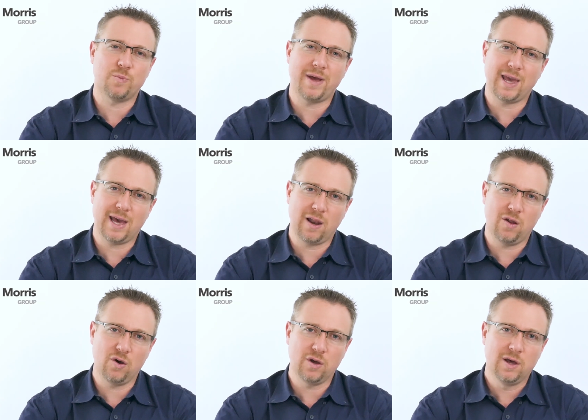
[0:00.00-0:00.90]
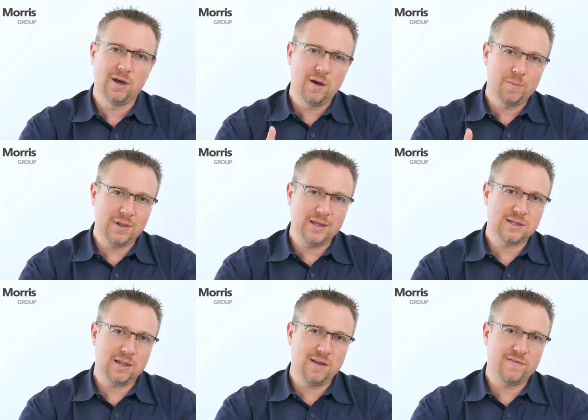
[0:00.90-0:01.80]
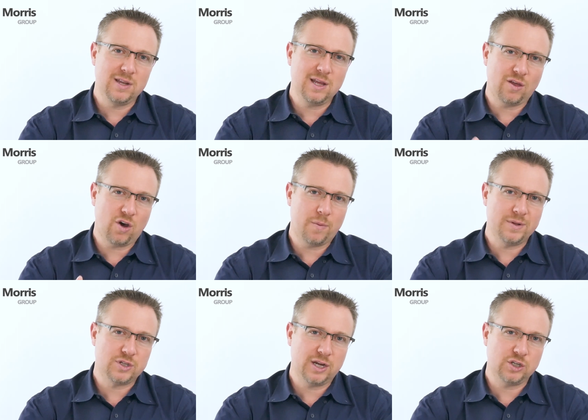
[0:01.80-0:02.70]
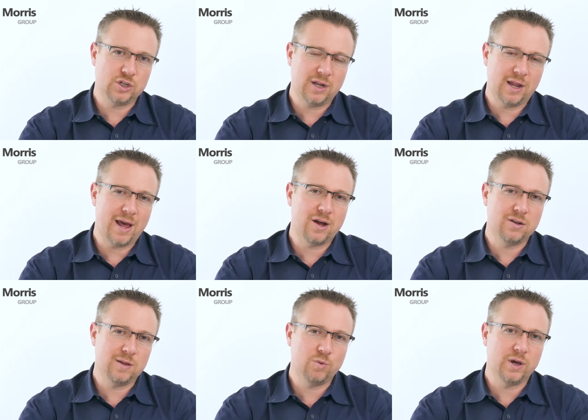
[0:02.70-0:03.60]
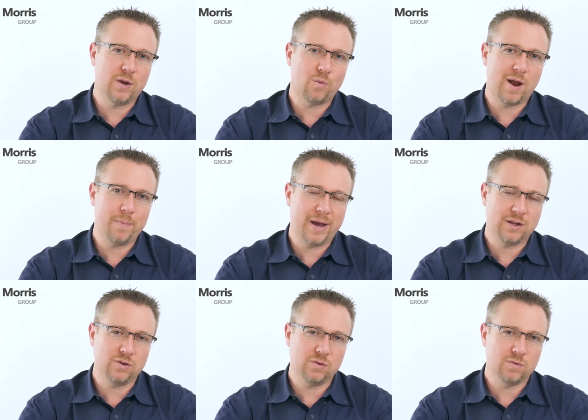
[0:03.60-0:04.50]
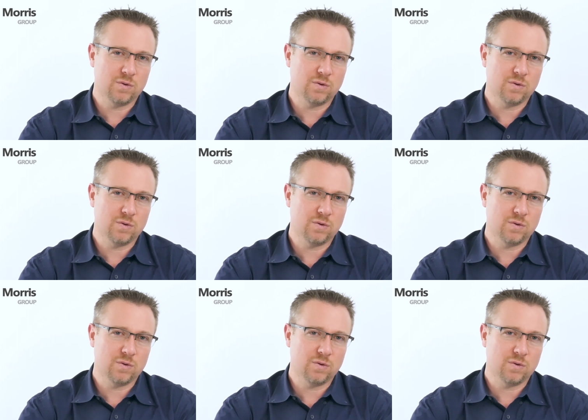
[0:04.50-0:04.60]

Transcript: from our catalogue, please leave it in the comment section and our team will get right back to you.